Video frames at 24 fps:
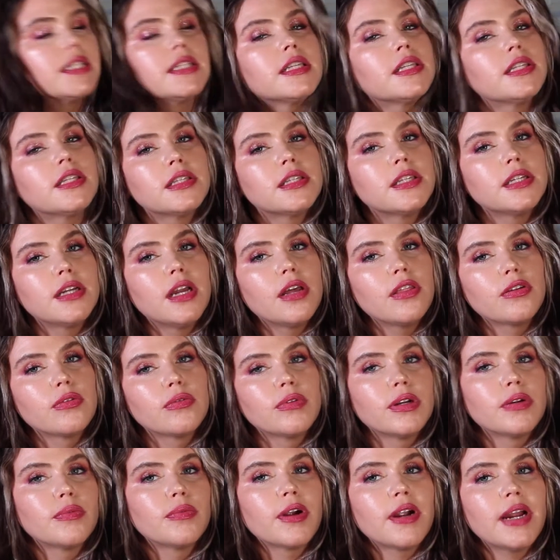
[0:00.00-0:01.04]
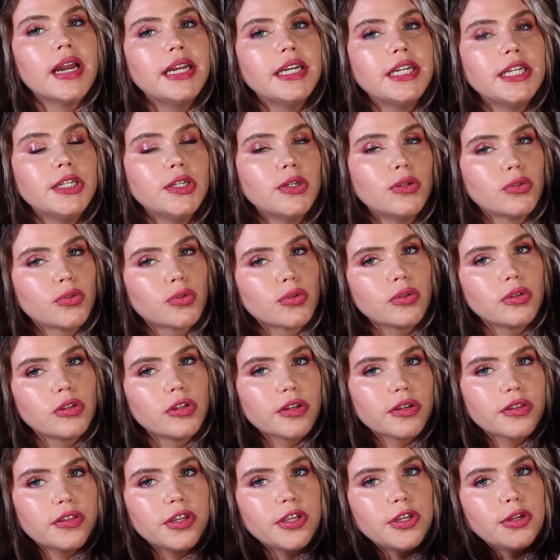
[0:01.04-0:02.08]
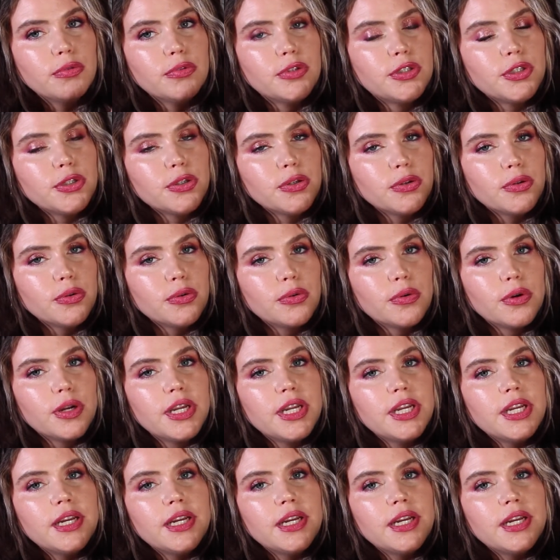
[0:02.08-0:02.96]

This is another one where any neutral look that you do,